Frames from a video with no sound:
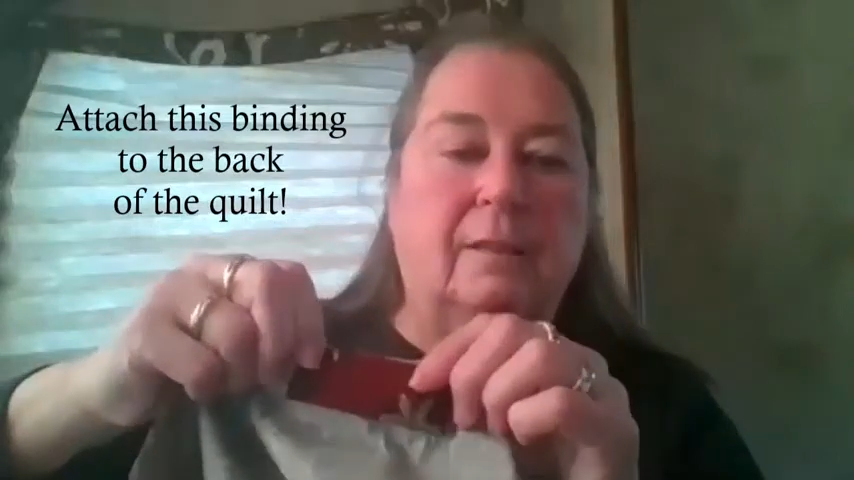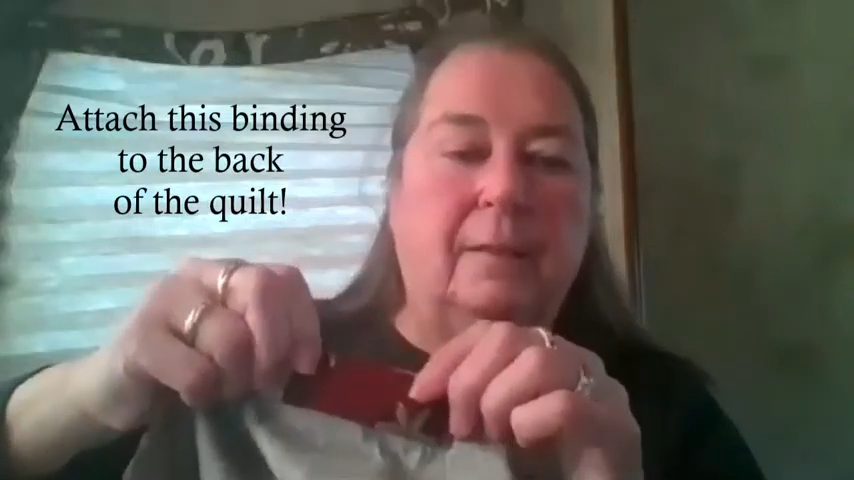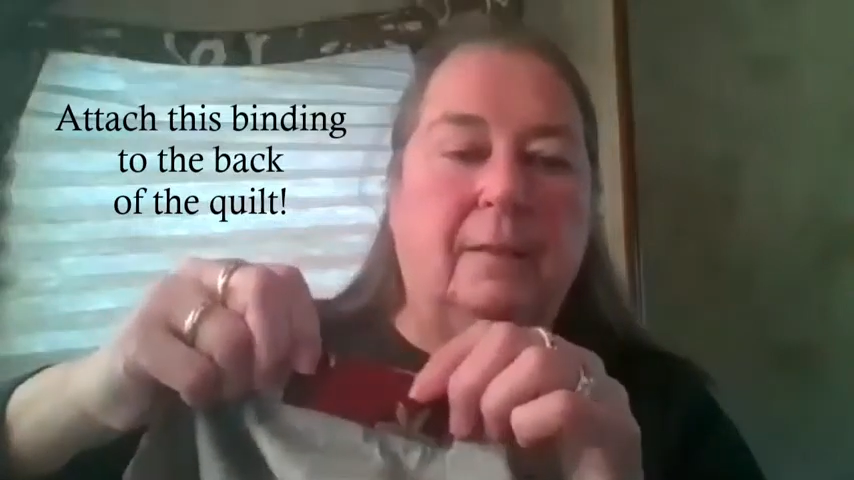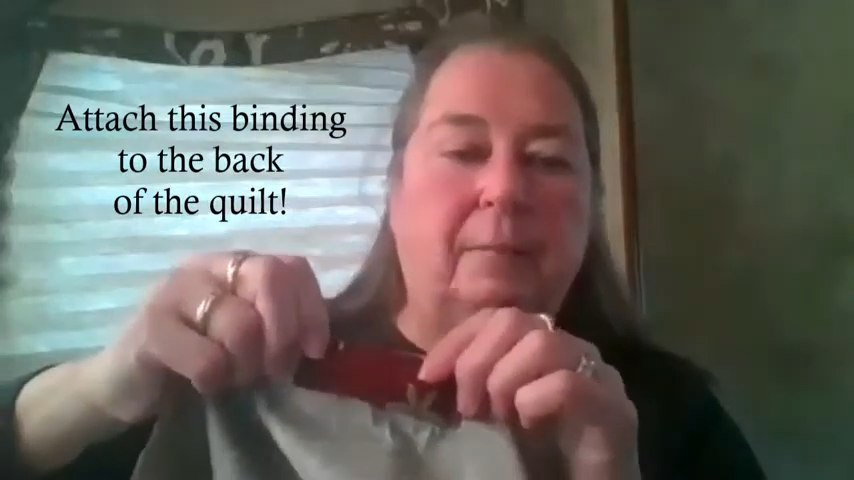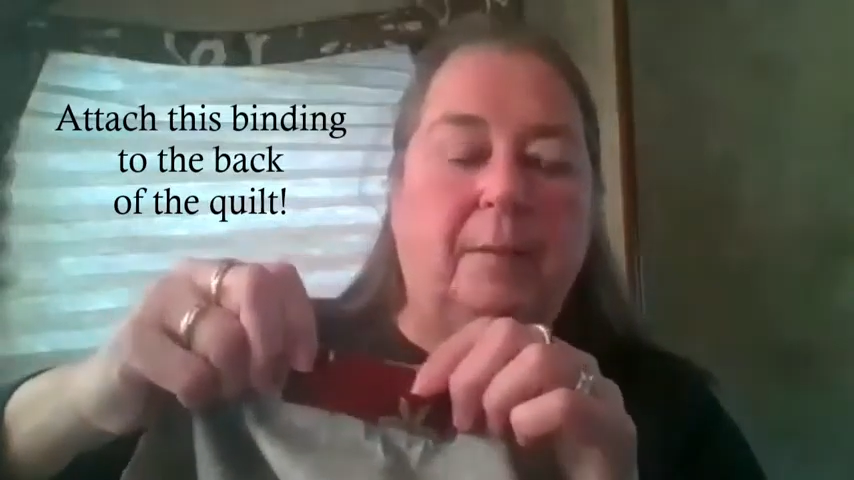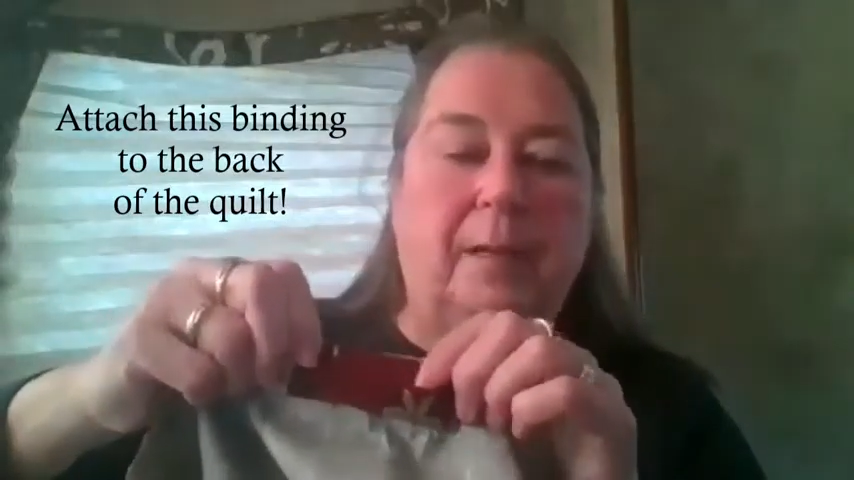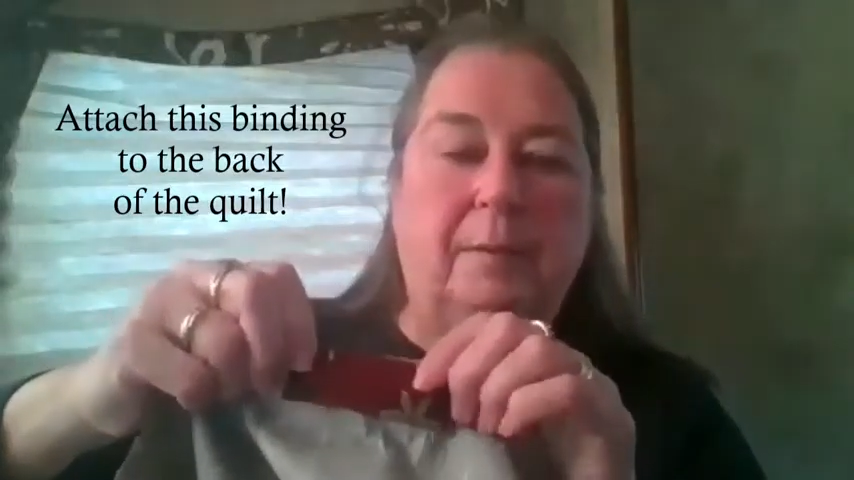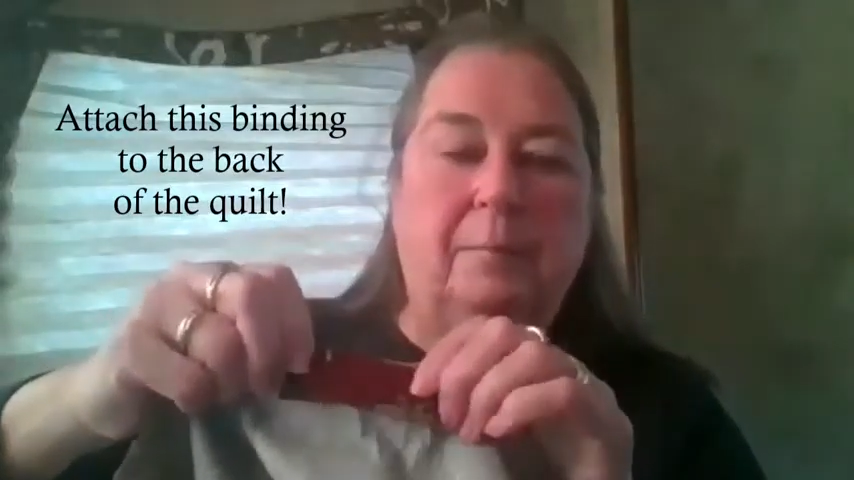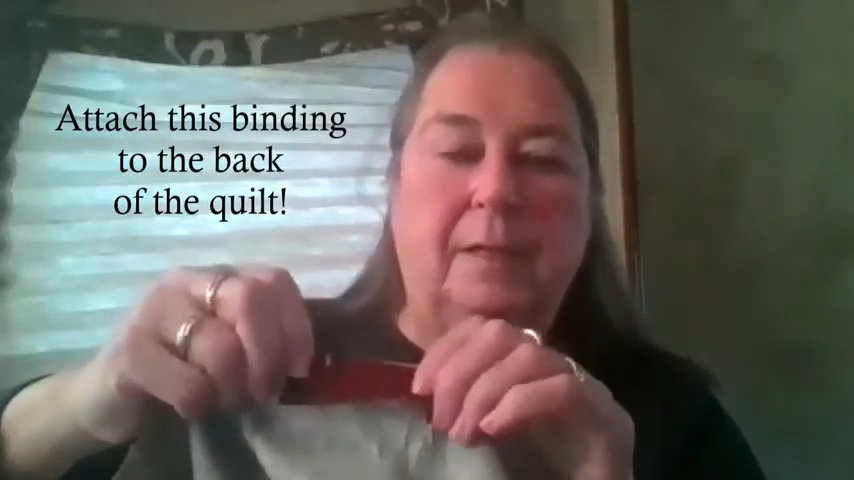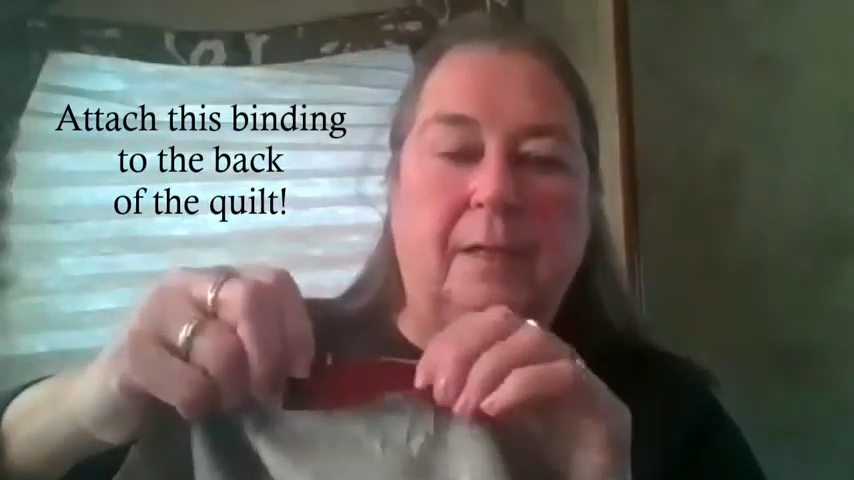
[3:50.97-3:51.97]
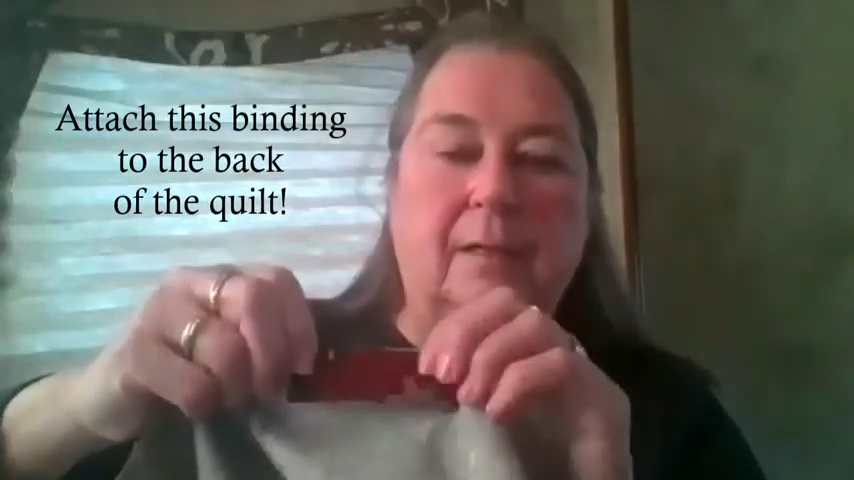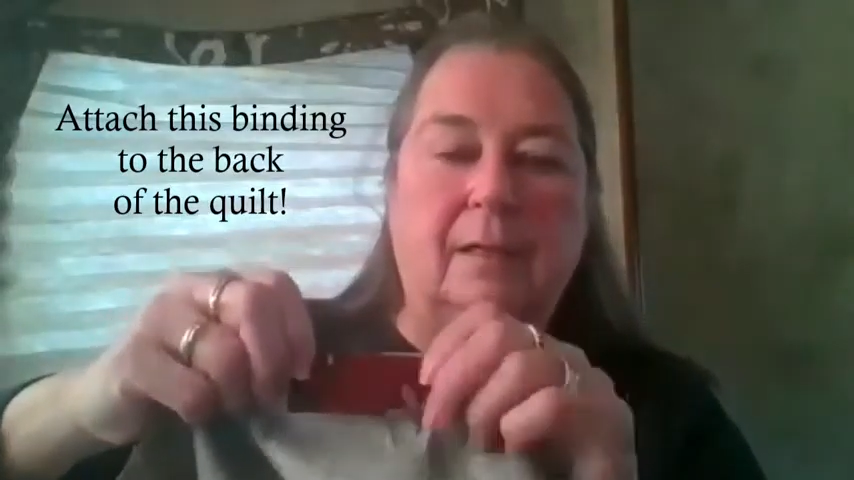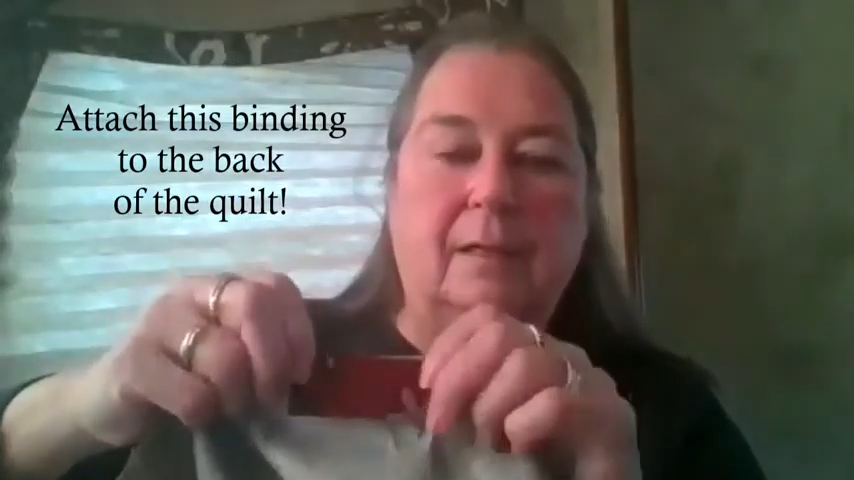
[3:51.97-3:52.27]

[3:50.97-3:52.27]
that the piping,